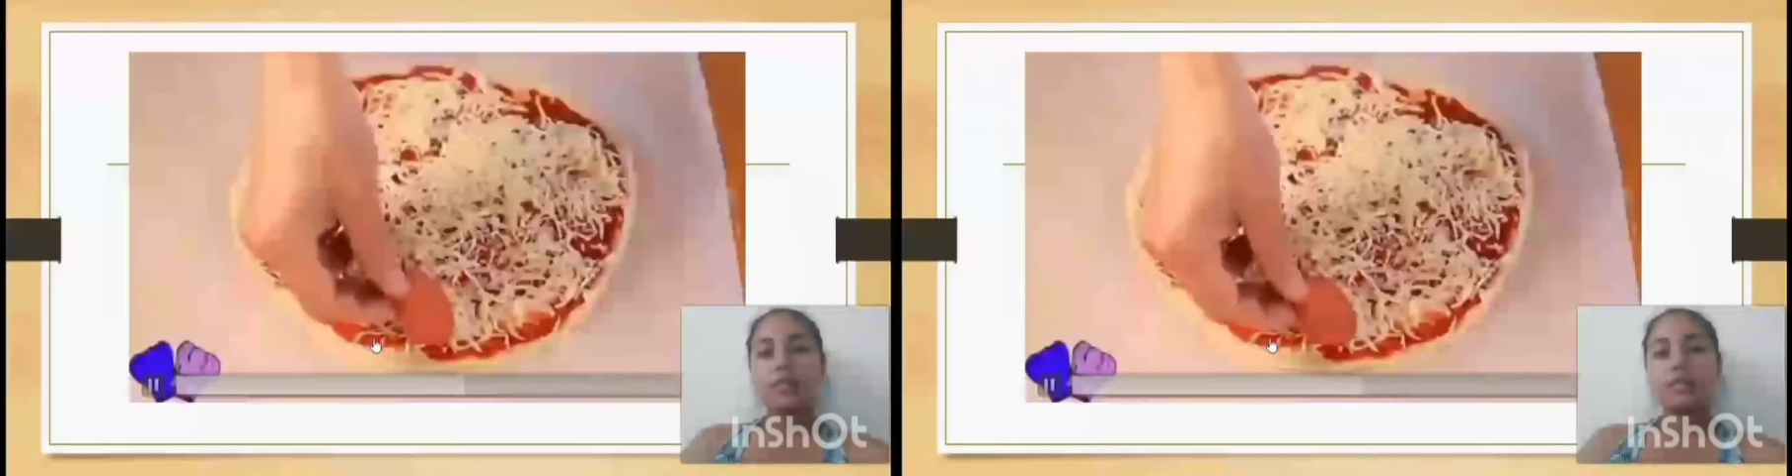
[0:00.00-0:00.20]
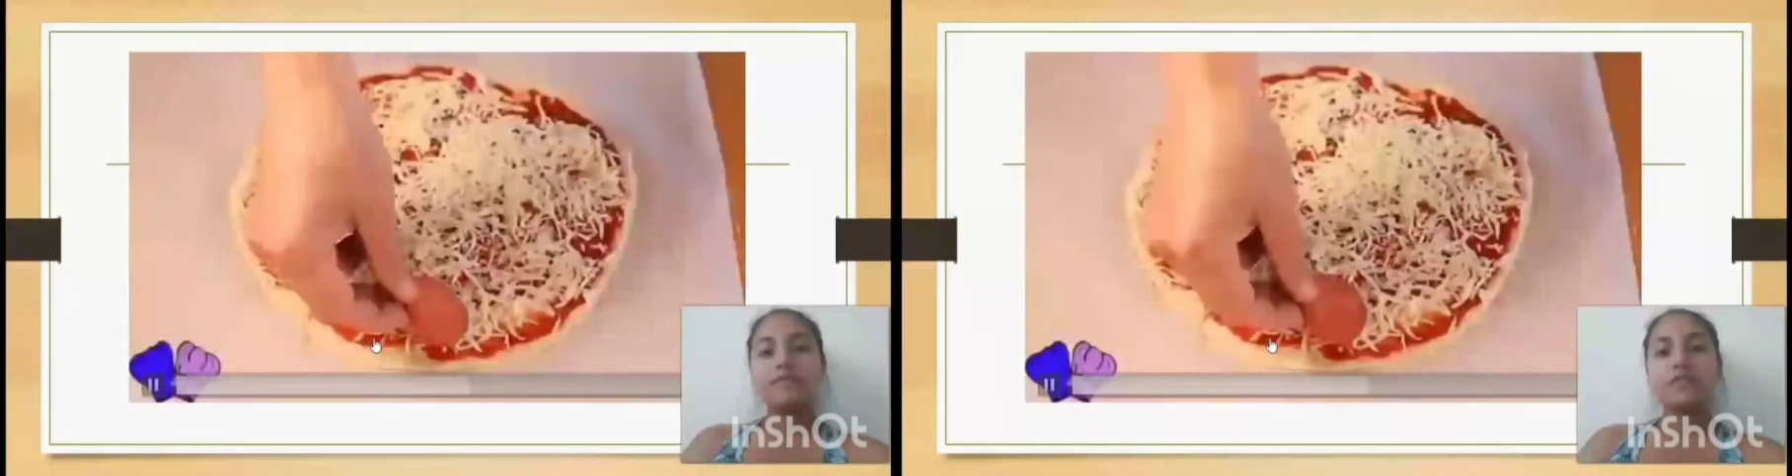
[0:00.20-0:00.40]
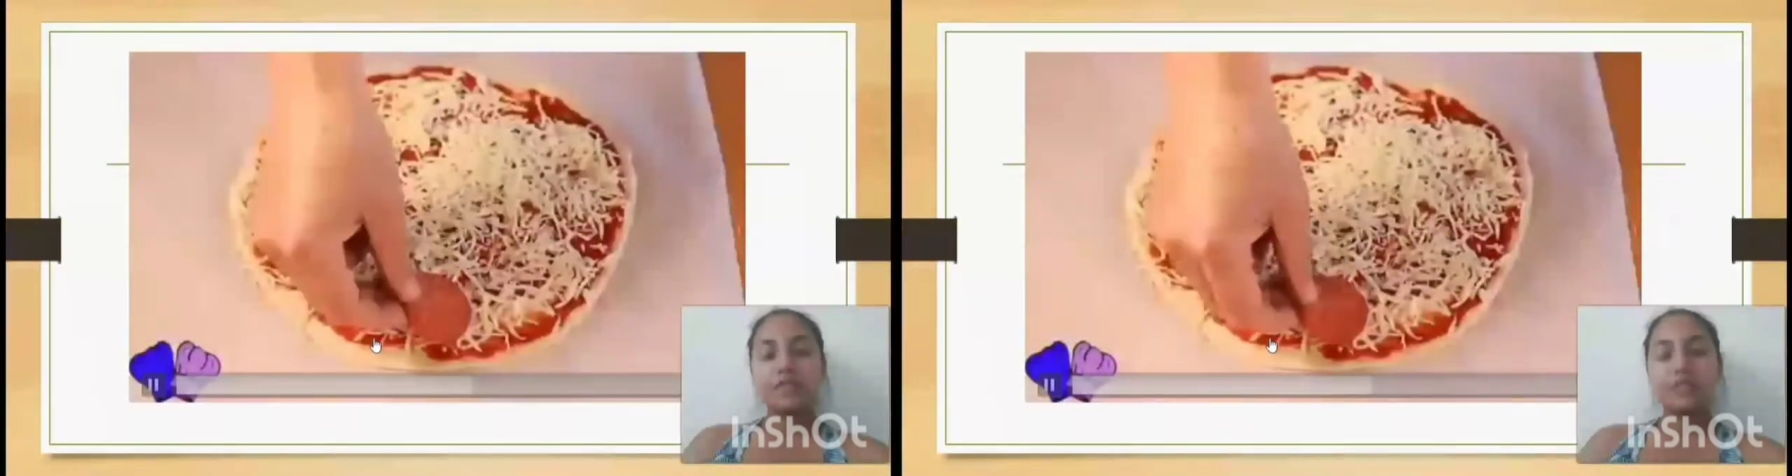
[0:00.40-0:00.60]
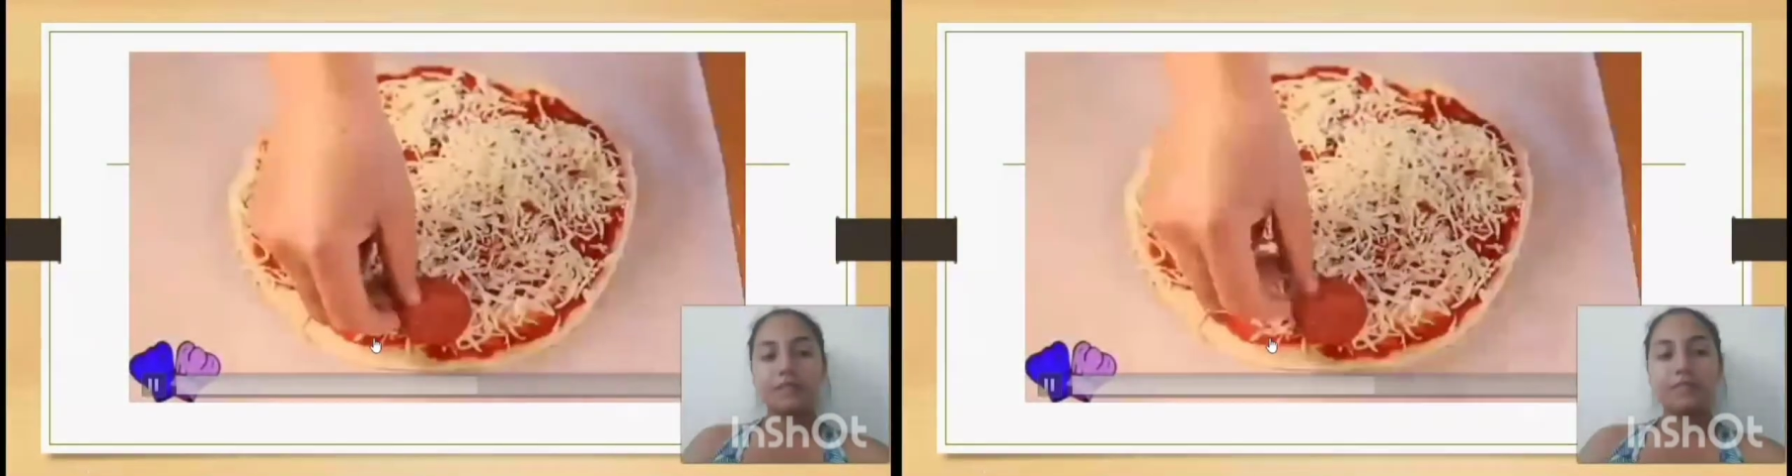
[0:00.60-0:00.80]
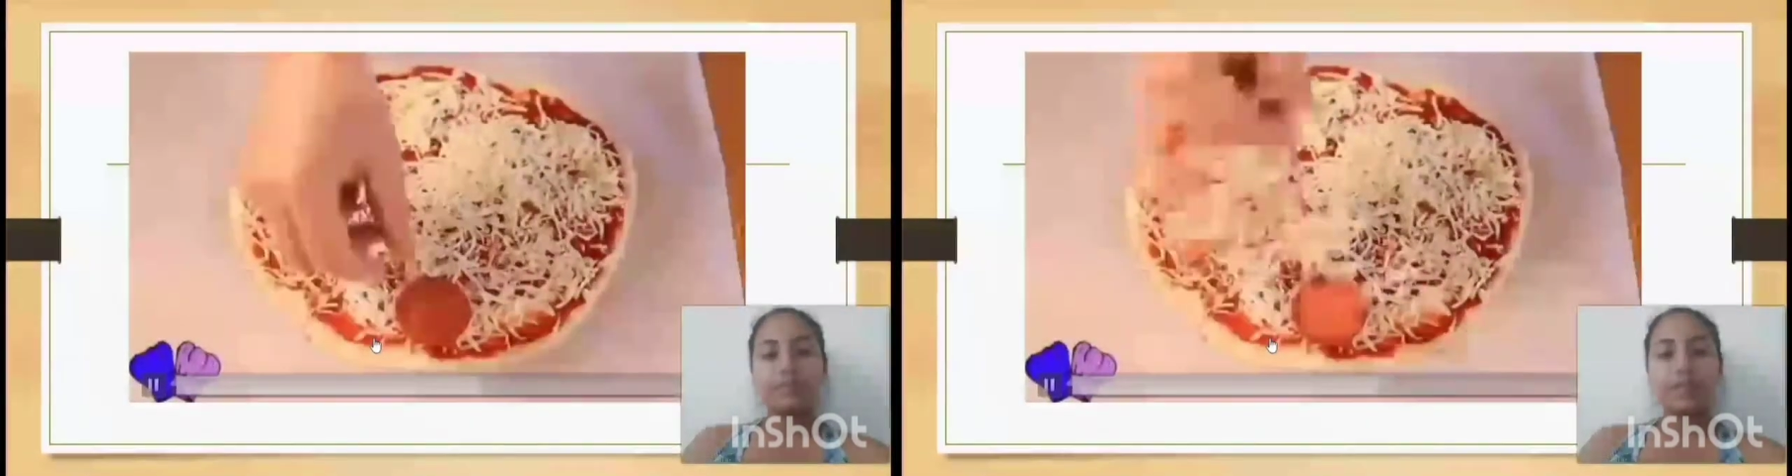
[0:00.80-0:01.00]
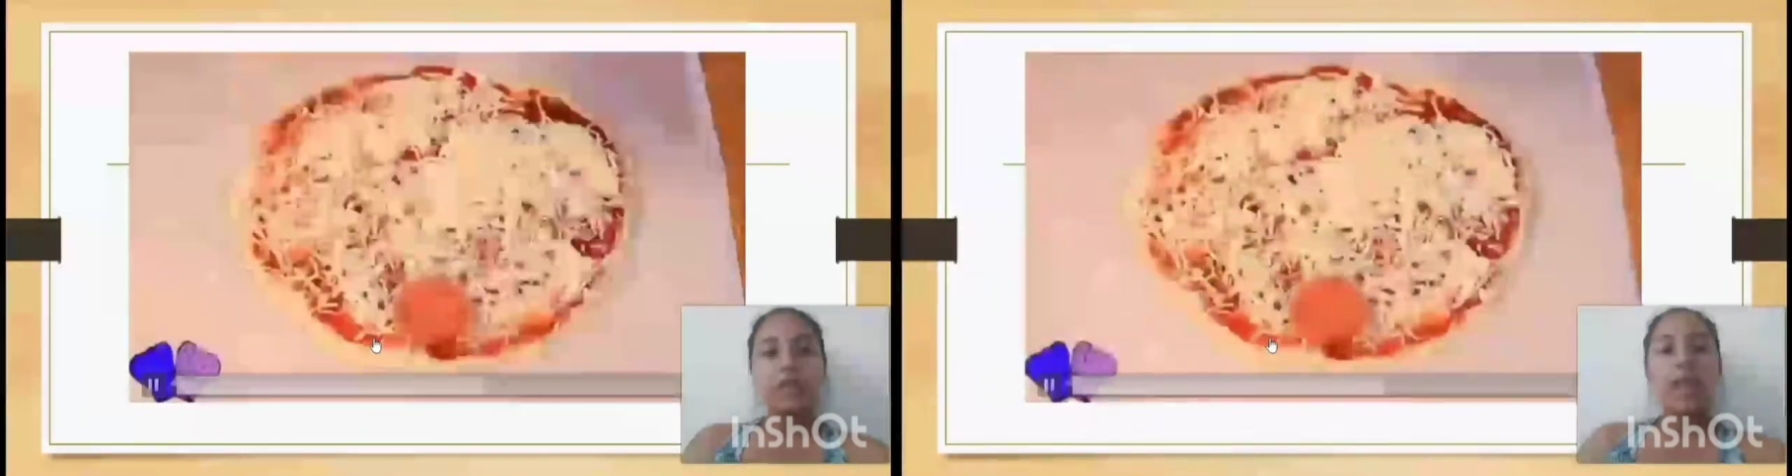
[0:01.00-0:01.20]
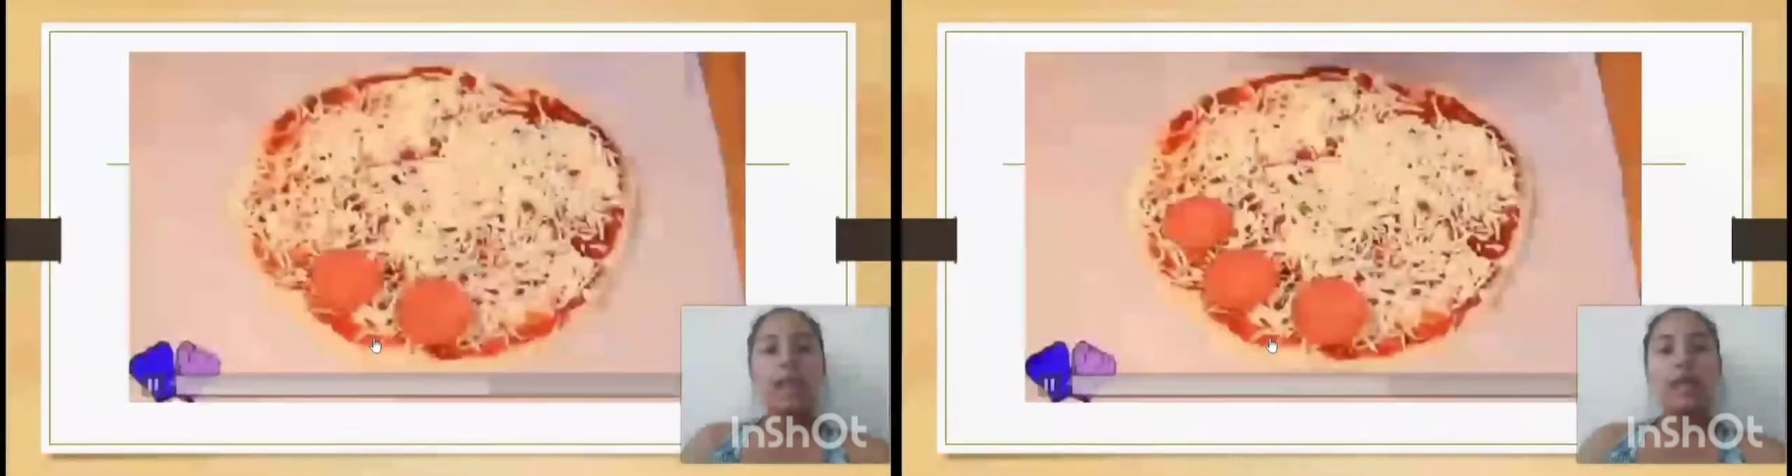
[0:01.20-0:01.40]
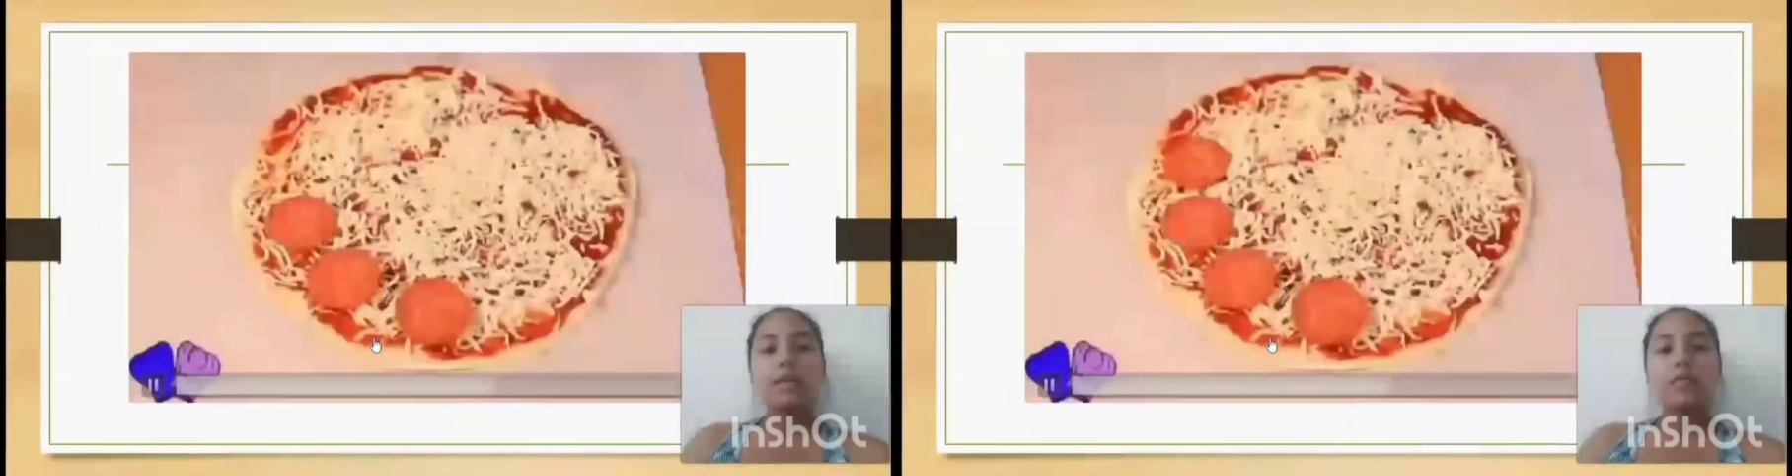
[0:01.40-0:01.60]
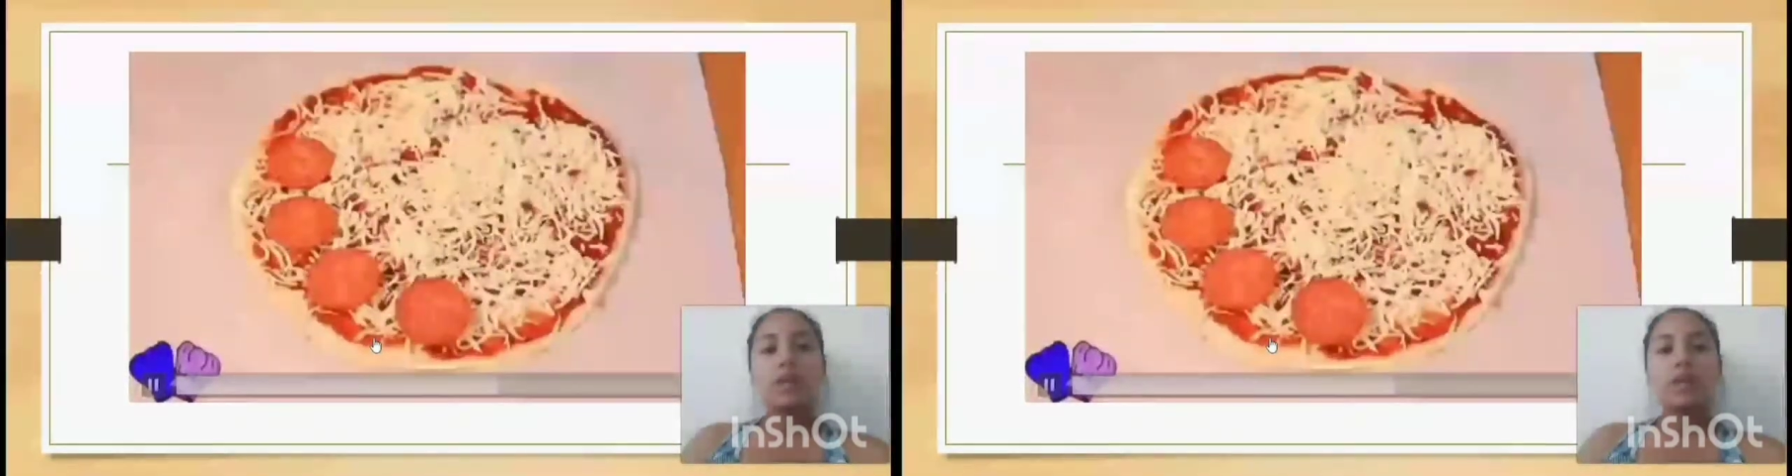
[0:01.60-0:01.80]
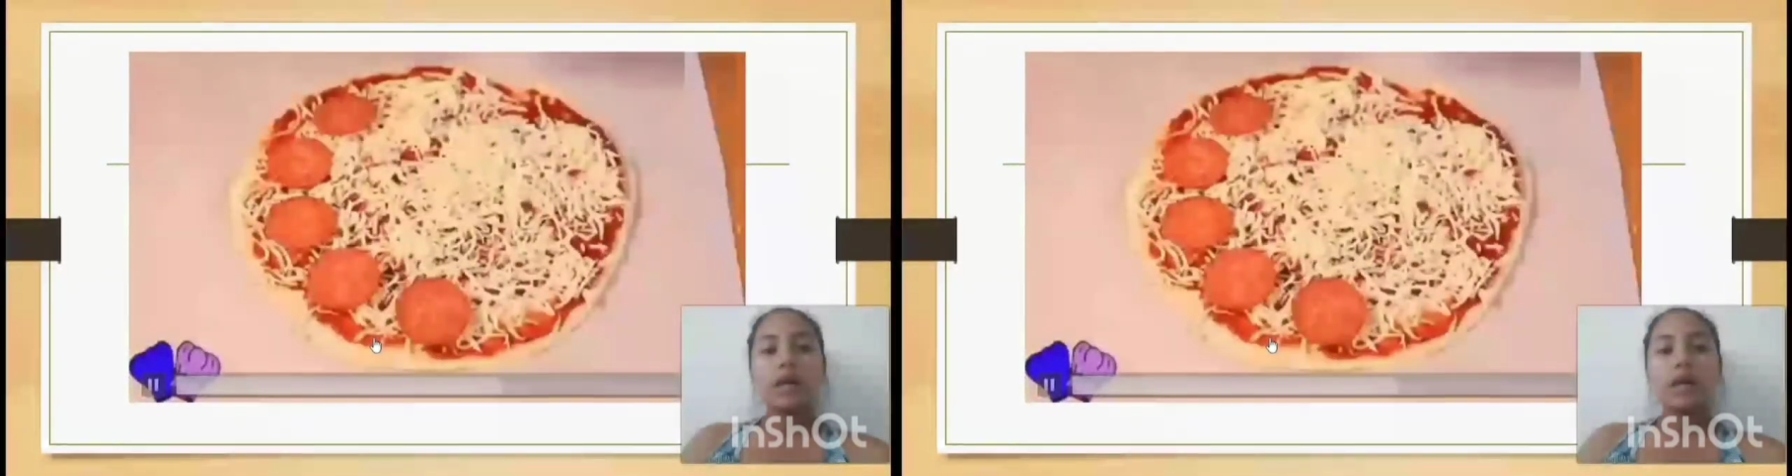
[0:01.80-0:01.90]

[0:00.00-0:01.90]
cut 20 slices